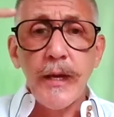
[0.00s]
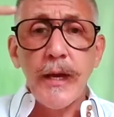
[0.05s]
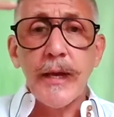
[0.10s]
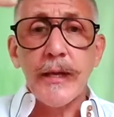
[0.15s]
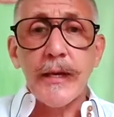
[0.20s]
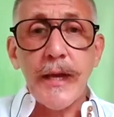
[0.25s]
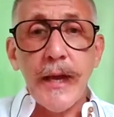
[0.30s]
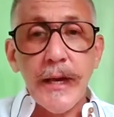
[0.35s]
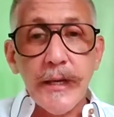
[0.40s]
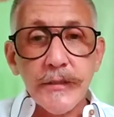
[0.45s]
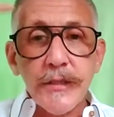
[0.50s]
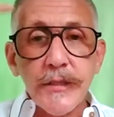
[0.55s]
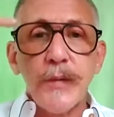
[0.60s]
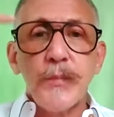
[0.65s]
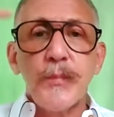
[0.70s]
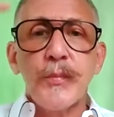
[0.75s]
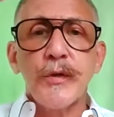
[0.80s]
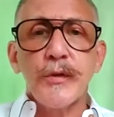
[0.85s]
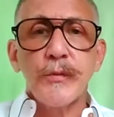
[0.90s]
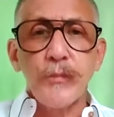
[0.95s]
And as I
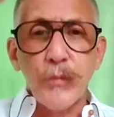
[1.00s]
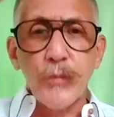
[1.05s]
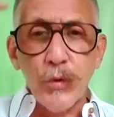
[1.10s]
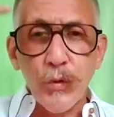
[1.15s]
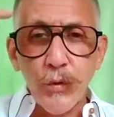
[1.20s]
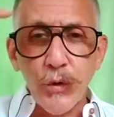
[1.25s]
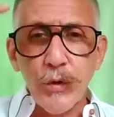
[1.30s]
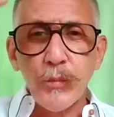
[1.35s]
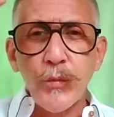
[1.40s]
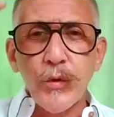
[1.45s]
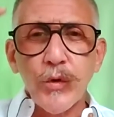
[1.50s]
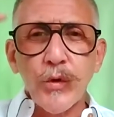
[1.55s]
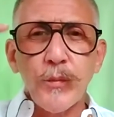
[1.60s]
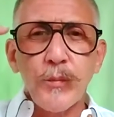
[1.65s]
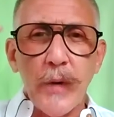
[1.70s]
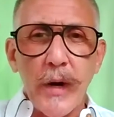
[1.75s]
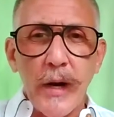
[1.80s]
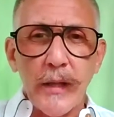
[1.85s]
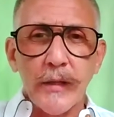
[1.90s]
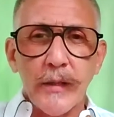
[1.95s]
build more and more
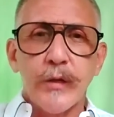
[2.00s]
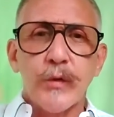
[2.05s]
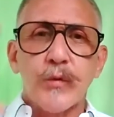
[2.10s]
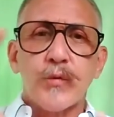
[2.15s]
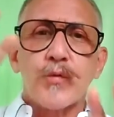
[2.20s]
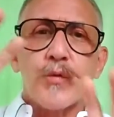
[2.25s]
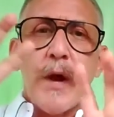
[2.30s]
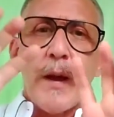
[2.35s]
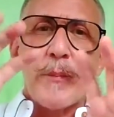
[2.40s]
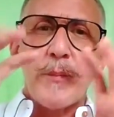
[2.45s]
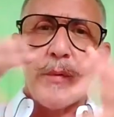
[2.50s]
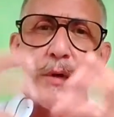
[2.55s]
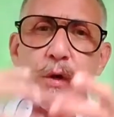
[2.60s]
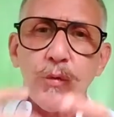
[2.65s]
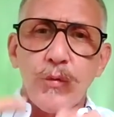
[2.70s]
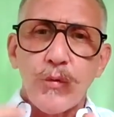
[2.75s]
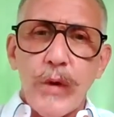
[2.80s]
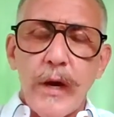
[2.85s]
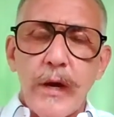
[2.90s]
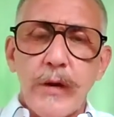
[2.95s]
myelin wrapping
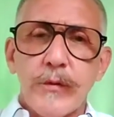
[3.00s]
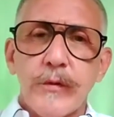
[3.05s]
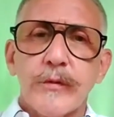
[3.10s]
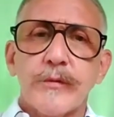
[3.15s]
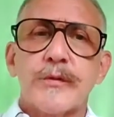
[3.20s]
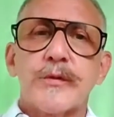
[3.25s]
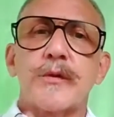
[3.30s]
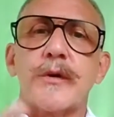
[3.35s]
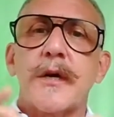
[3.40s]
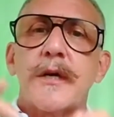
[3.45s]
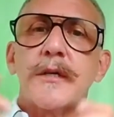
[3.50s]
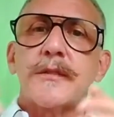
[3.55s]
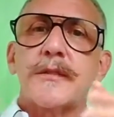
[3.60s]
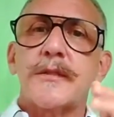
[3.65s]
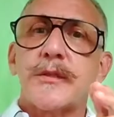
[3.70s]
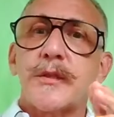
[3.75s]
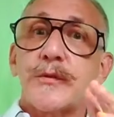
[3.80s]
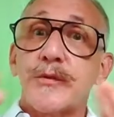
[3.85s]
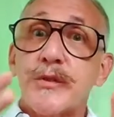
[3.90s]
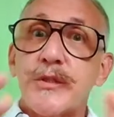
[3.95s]
around those
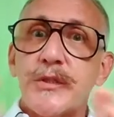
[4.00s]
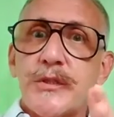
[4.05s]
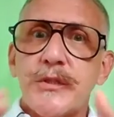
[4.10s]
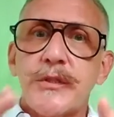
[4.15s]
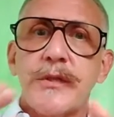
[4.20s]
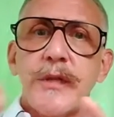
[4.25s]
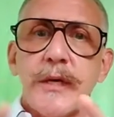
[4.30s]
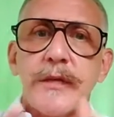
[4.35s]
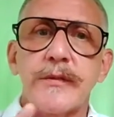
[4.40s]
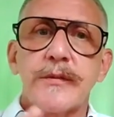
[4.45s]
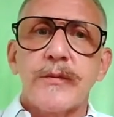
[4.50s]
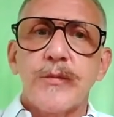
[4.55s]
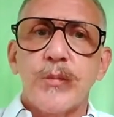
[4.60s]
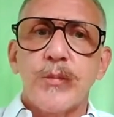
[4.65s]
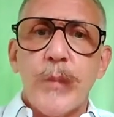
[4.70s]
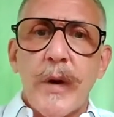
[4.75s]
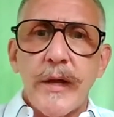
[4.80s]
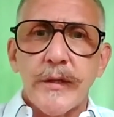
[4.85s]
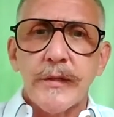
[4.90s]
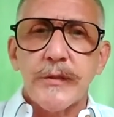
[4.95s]
neurons, that
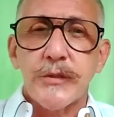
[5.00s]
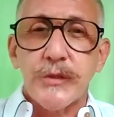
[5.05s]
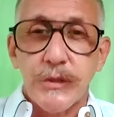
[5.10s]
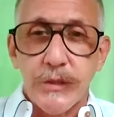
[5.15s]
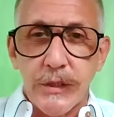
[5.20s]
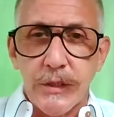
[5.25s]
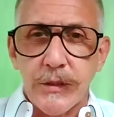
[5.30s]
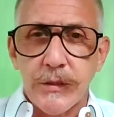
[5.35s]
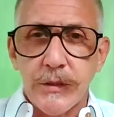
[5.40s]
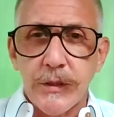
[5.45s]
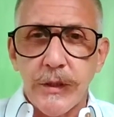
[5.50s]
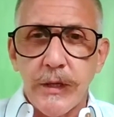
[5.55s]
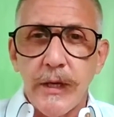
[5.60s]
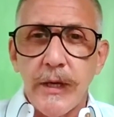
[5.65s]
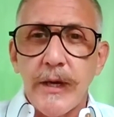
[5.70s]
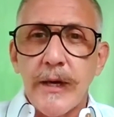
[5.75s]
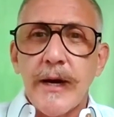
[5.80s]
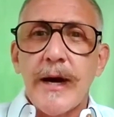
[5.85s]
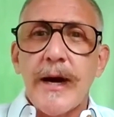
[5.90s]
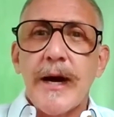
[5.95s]
myelin sheath,
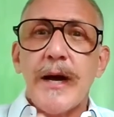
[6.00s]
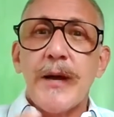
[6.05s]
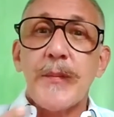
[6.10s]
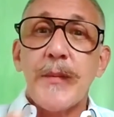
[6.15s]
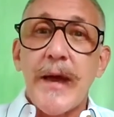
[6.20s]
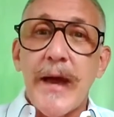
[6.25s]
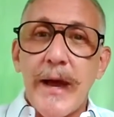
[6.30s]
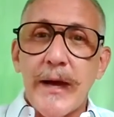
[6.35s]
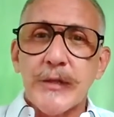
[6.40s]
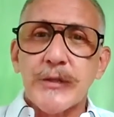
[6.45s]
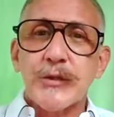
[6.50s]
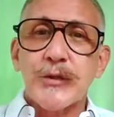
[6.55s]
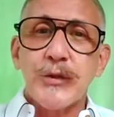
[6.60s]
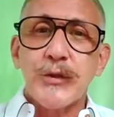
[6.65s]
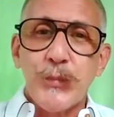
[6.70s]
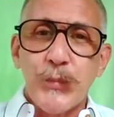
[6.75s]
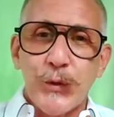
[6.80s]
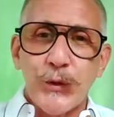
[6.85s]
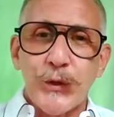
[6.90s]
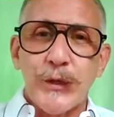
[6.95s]
I'm
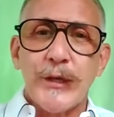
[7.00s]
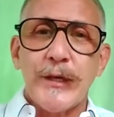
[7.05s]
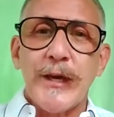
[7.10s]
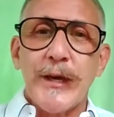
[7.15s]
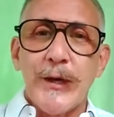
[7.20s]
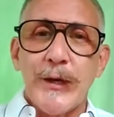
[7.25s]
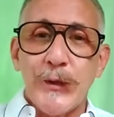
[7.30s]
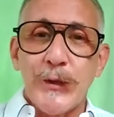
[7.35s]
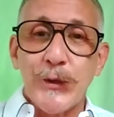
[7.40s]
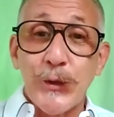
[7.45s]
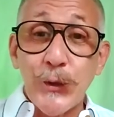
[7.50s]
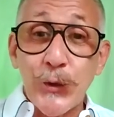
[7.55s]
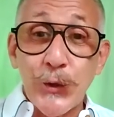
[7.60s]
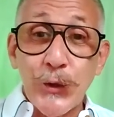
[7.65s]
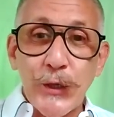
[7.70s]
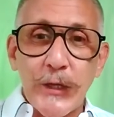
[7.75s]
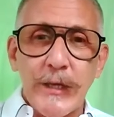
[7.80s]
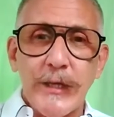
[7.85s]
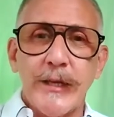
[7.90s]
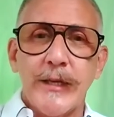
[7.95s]
actually putting
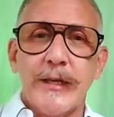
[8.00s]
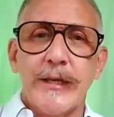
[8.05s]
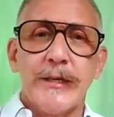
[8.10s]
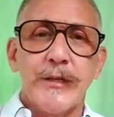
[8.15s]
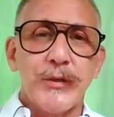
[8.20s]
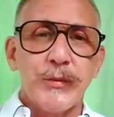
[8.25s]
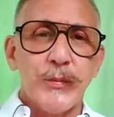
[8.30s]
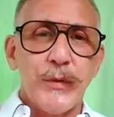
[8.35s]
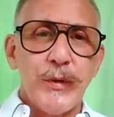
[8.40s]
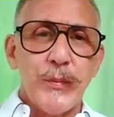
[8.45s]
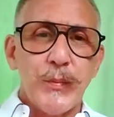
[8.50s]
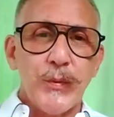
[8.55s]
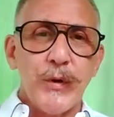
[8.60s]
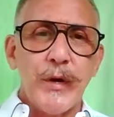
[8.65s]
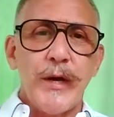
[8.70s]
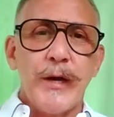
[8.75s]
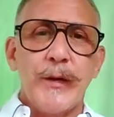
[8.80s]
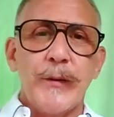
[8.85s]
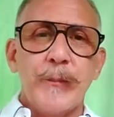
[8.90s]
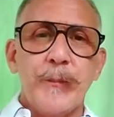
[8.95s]
learning into my
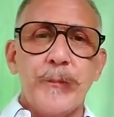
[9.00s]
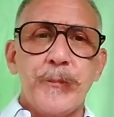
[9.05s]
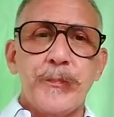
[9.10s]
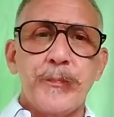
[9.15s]
brain.